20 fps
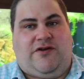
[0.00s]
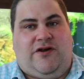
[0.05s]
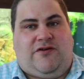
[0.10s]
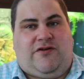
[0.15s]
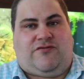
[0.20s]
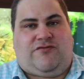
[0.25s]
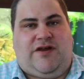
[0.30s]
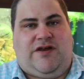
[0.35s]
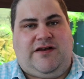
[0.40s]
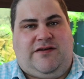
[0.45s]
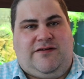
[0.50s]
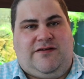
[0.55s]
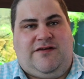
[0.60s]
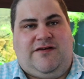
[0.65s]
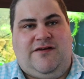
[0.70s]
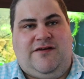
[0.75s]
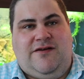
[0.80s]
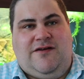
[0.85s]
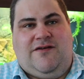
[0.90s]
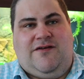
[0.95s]
down the street.
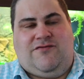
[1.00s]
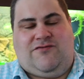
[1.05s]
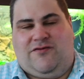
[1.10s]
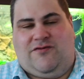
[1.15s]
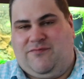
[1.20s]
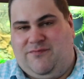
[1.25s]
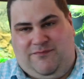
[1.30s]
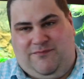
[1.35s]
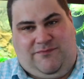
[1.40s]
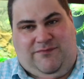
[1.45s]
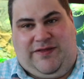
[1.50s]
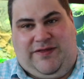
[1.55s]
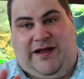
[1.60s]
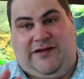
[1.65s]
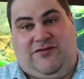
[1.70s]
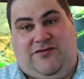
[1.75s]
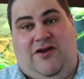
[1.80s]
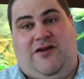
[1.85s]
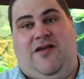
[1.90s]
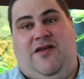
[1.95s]
So
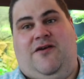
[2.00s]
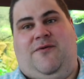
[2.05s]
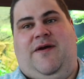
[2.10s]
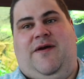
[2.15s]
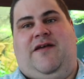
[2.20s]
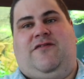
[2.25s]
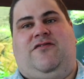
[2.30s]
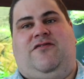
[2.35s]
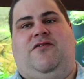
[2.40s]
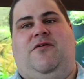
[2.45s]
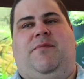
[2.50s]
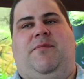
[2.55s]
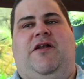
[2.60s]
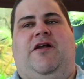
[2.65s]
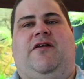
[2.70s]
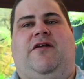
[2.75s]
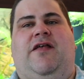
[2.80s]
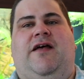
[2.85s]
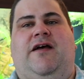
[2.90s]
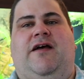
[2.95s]
that's out of the question. There'll be
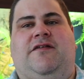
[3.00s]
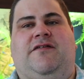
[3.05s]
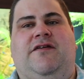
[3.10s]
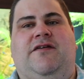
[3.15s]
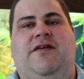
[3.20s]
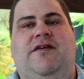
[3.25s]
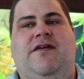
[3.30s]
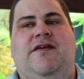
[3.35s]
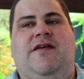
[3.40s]
none of that.